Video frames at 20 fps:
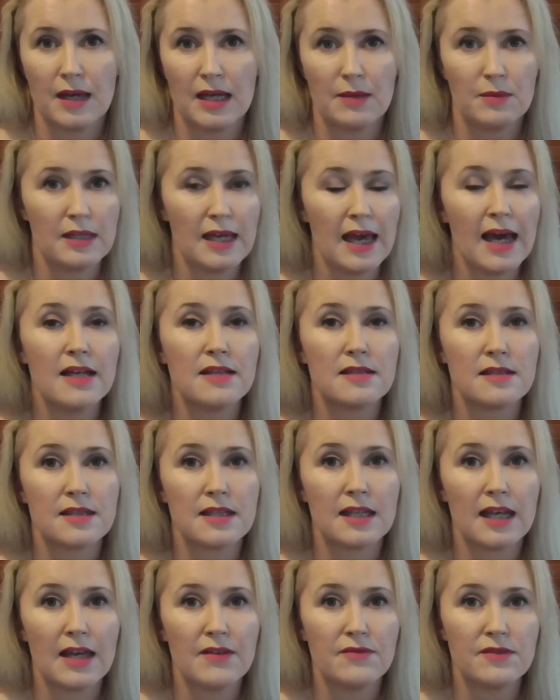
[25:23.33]
maybe as
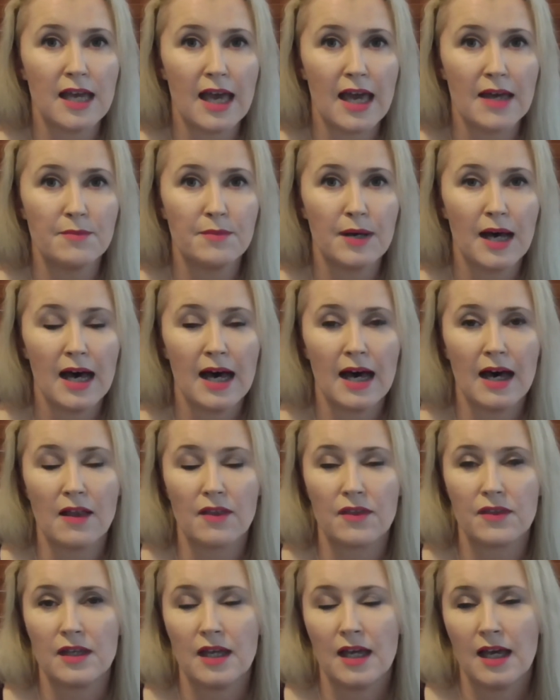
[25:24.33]
the left-hand path.